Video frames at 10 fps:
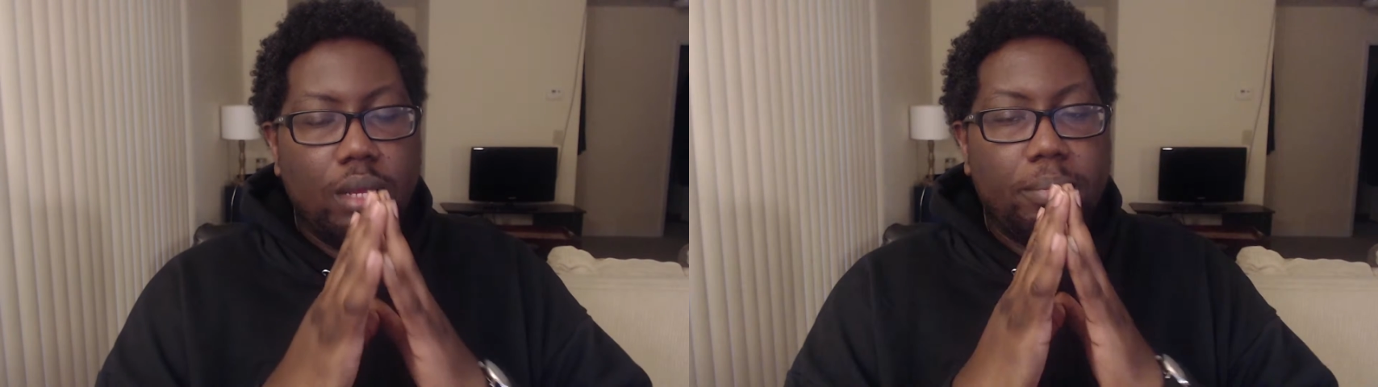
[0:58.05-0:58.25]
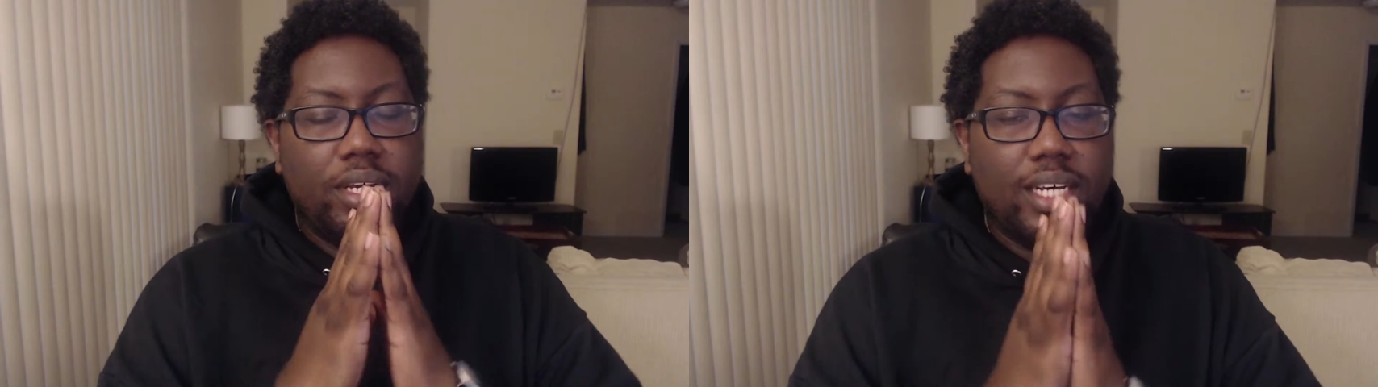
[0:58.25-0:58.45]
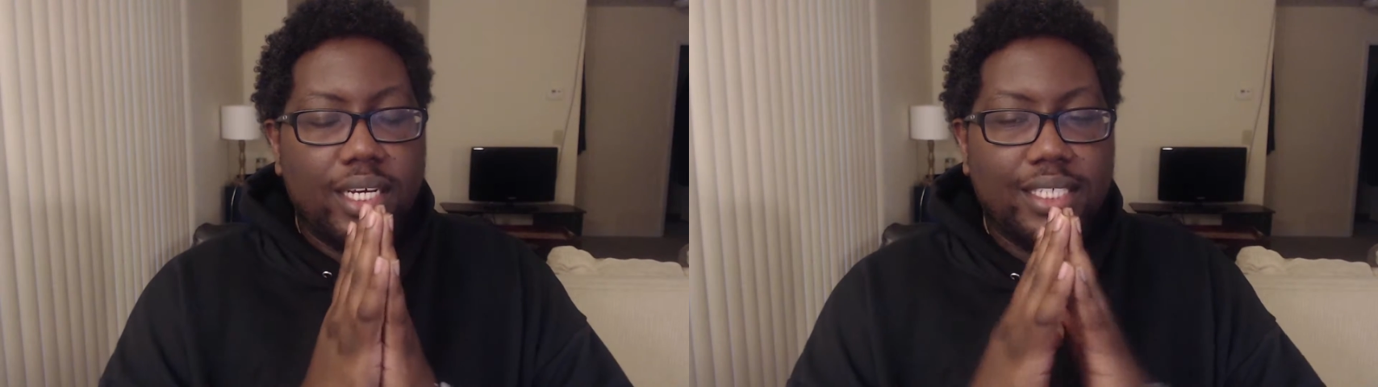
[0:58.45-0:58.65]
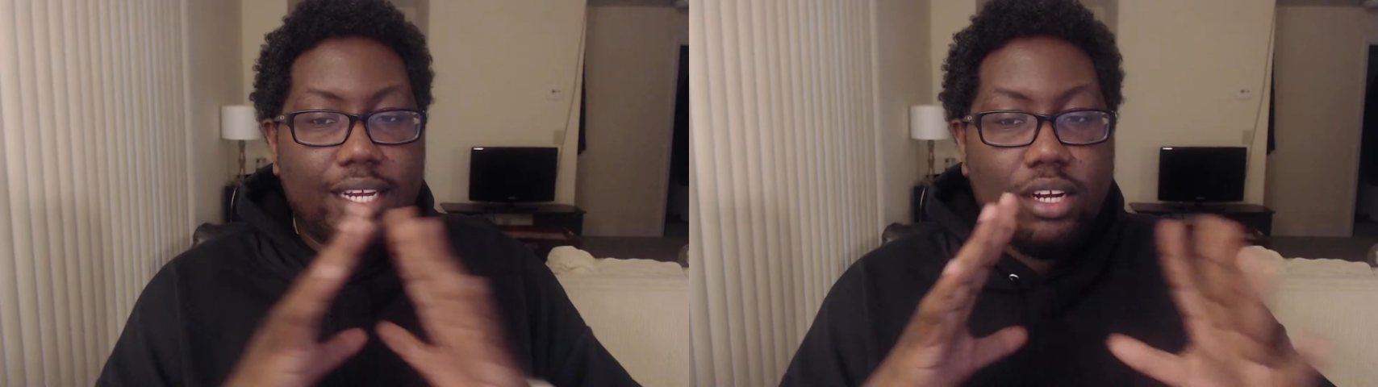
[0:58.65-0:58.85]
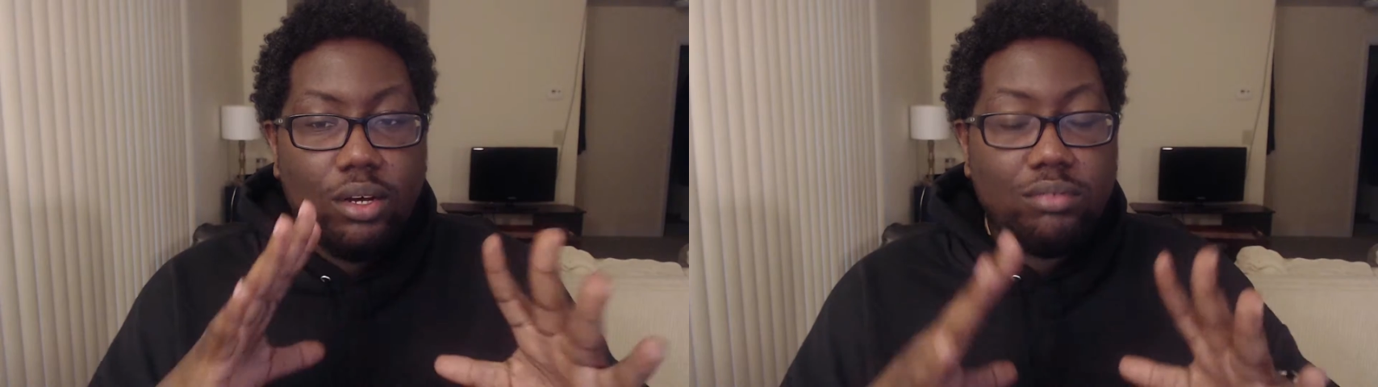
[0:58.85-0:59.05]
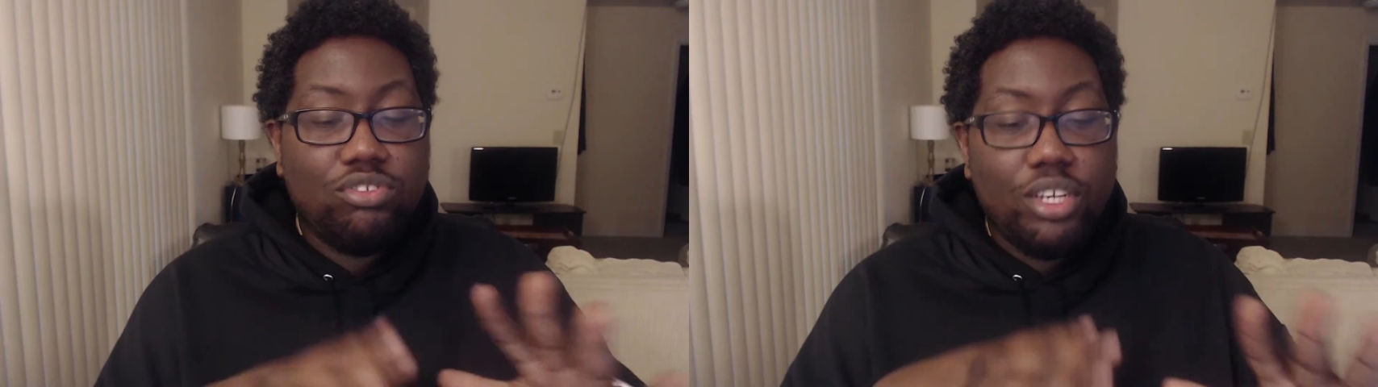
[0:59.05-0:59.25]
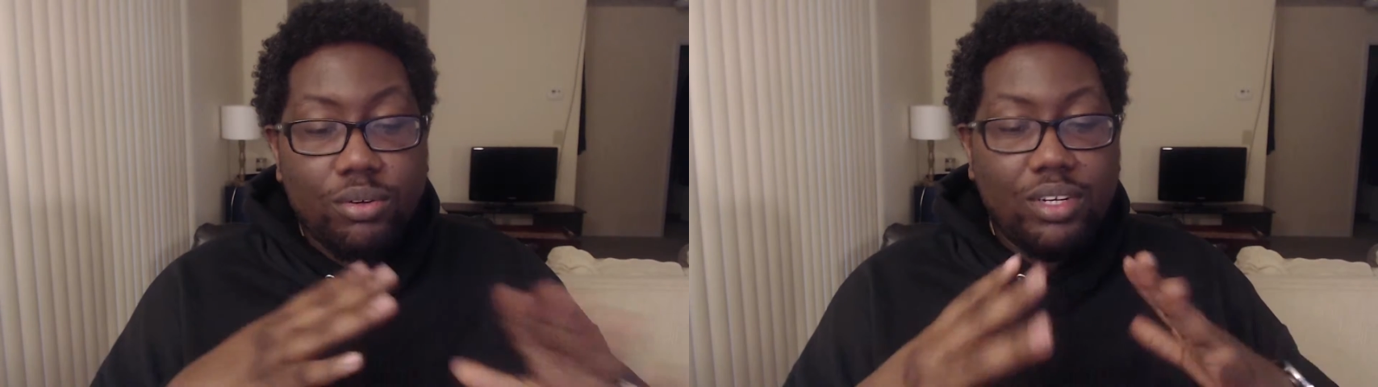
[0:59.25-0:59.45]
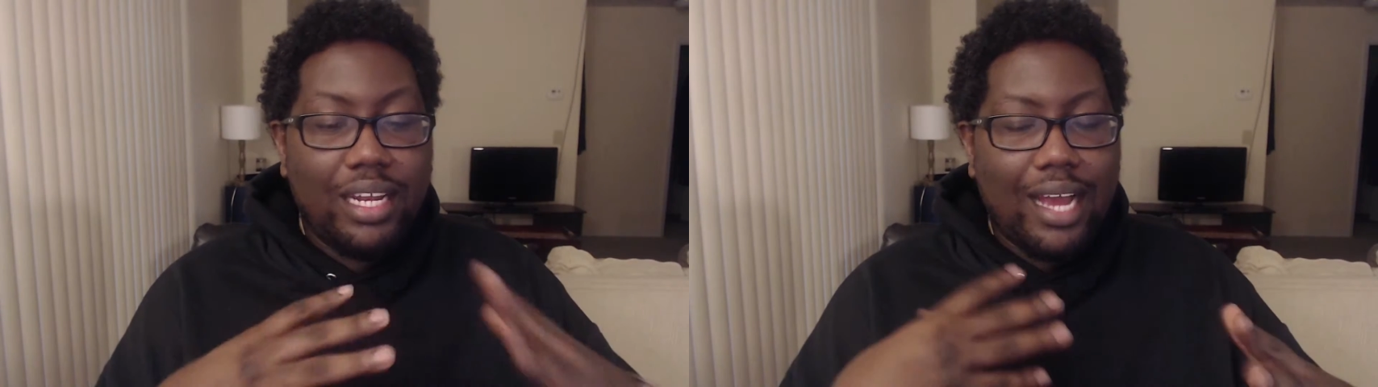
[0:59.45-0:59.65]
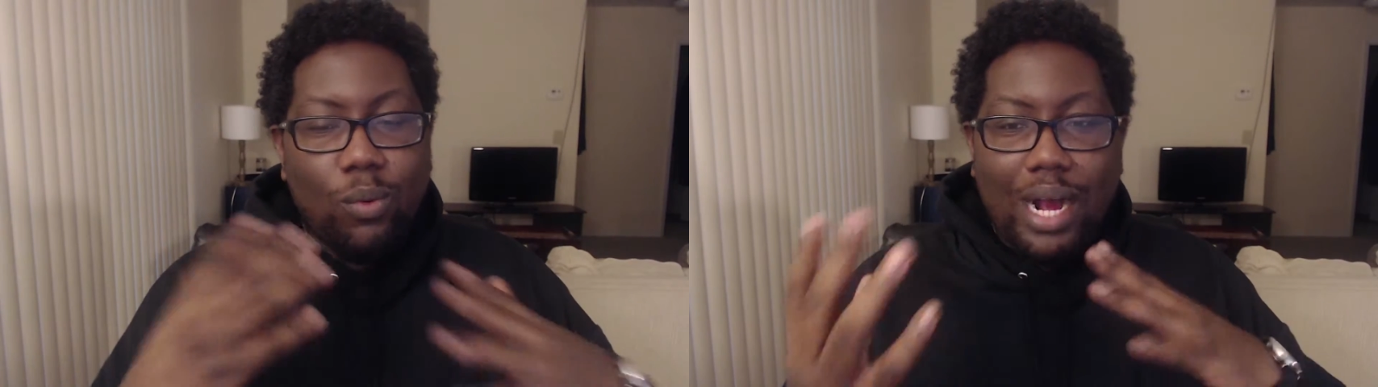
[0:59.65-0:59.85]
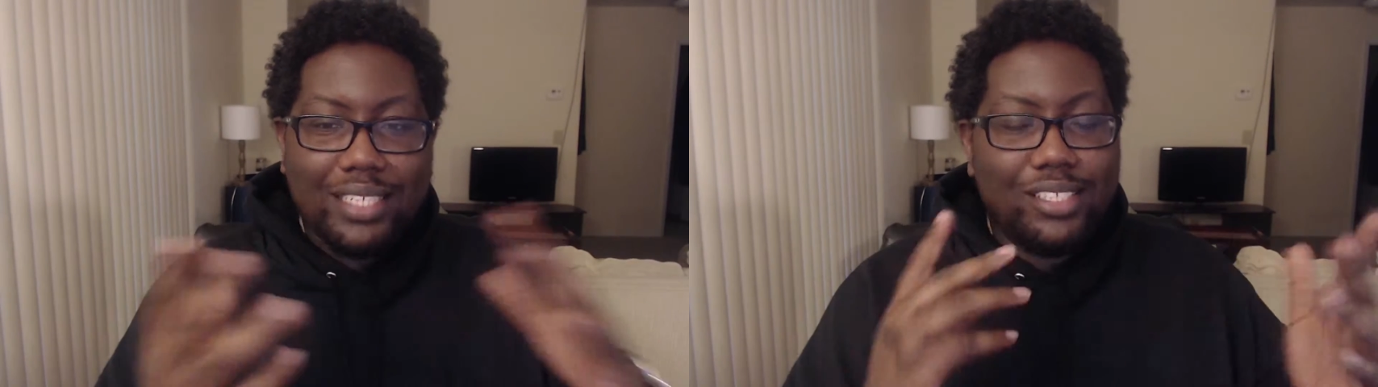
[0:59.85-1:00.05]
because I know generally, like, I
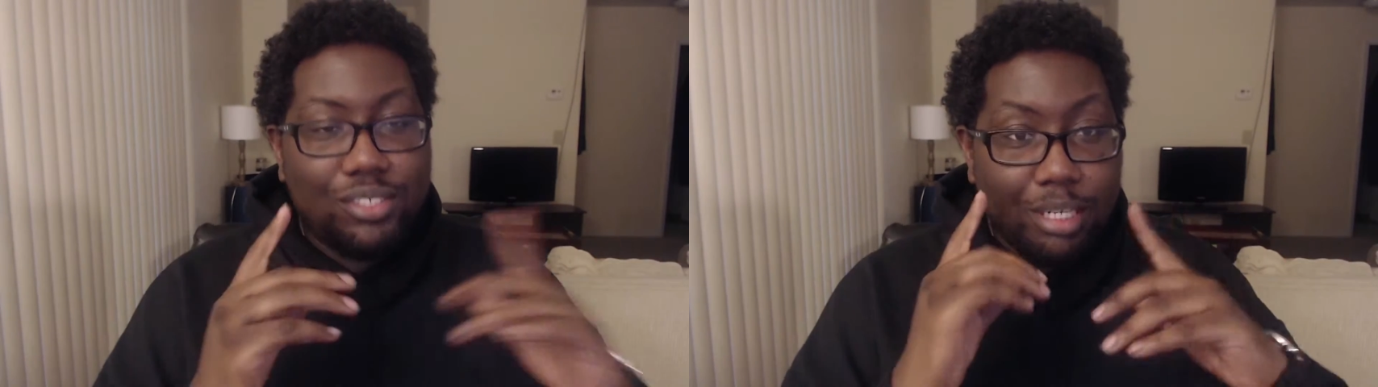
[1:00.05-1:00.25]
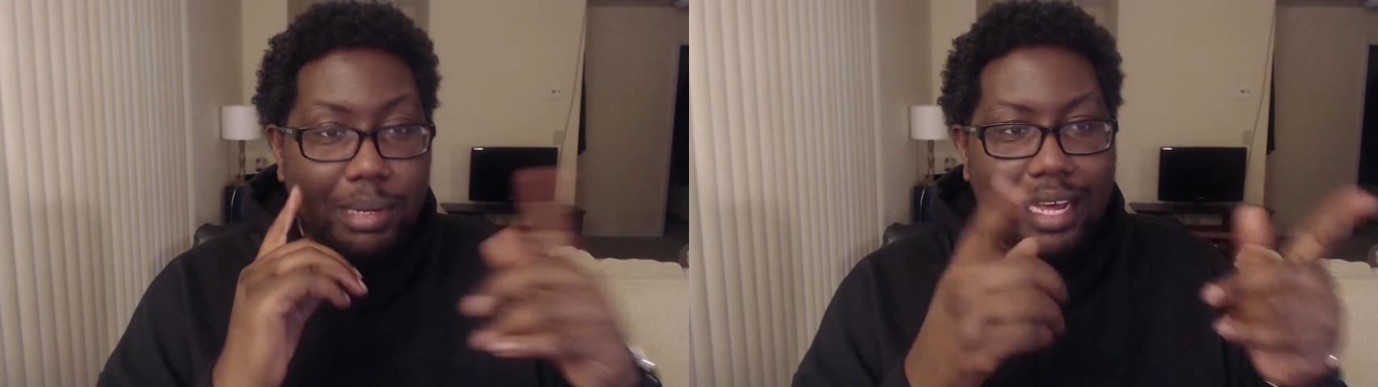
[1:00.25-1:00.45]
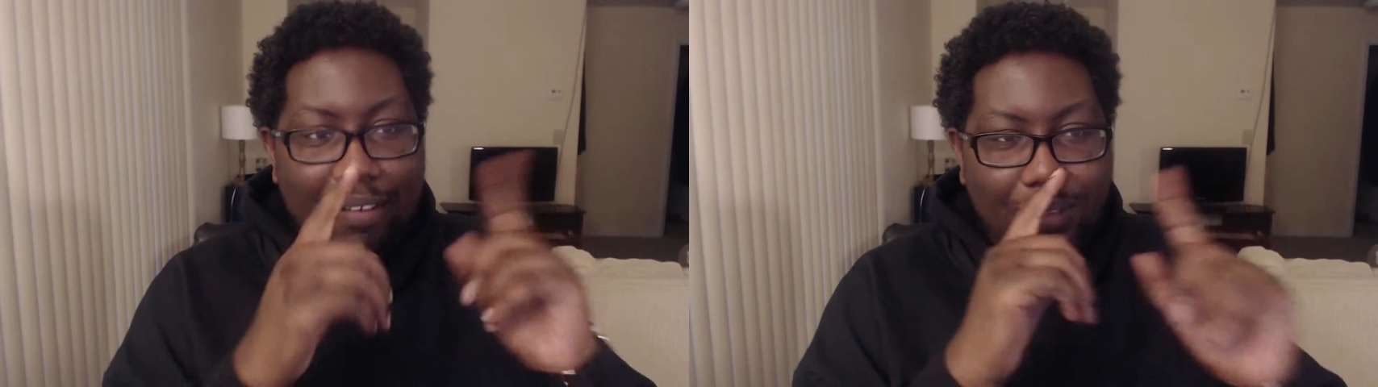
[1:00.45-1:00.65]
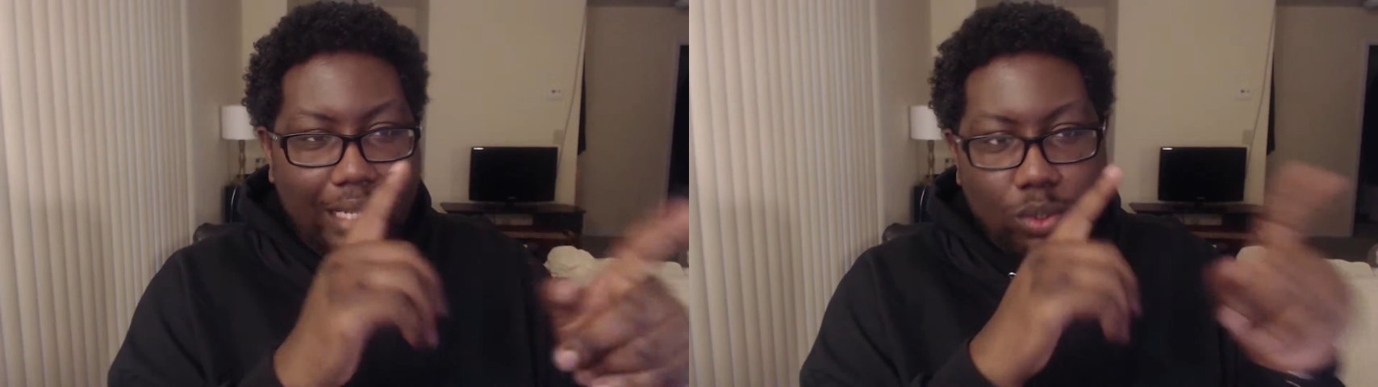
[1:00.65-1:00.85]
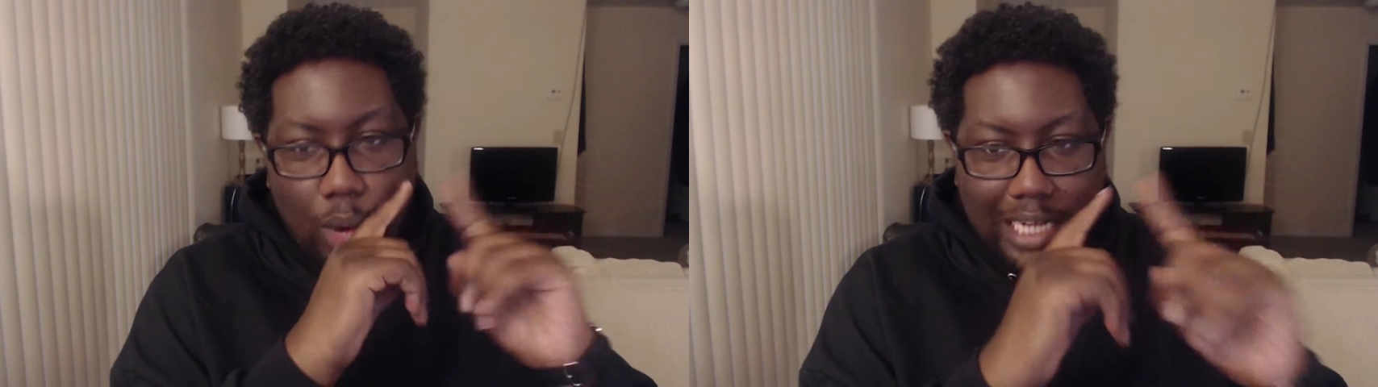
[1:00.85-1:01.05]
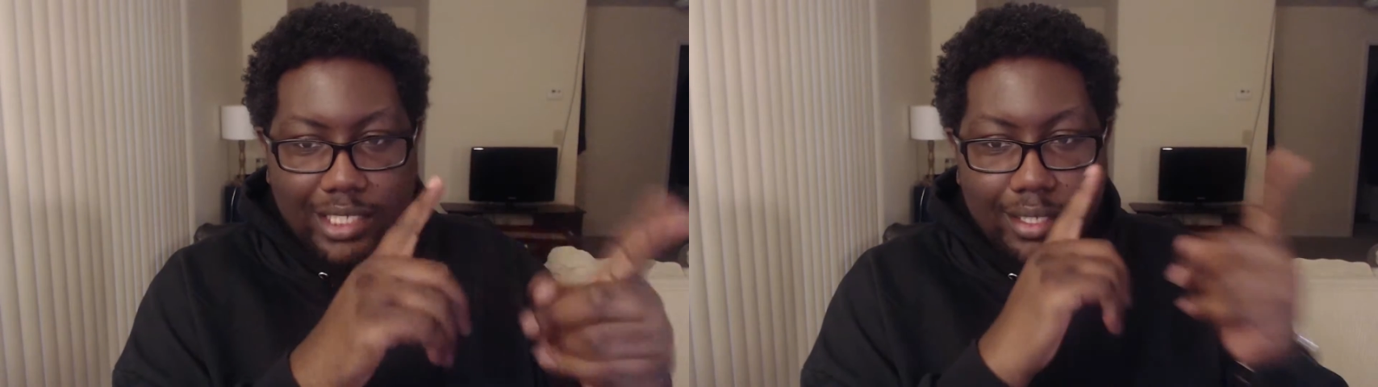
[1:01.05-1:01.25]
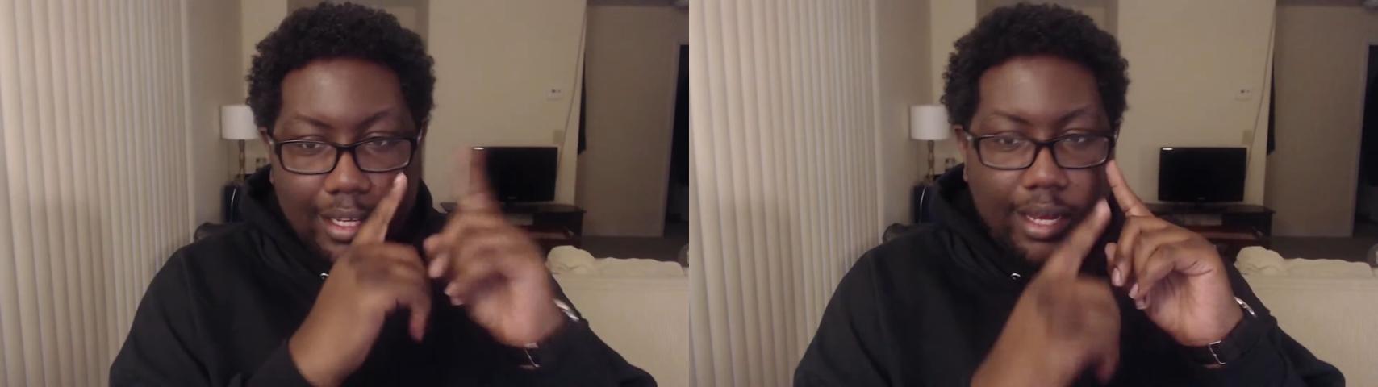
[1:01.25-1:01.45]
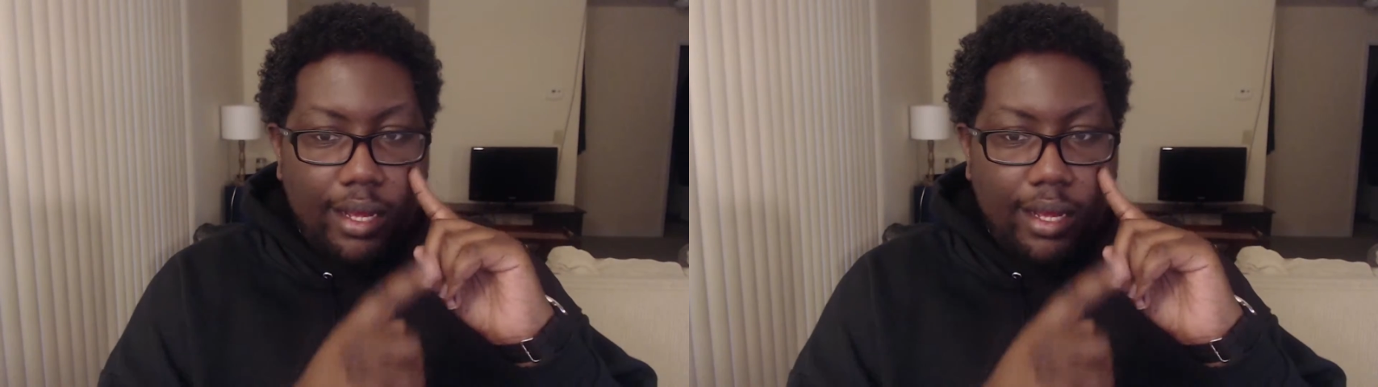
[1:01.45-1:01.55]
watch the stream, I have like the watching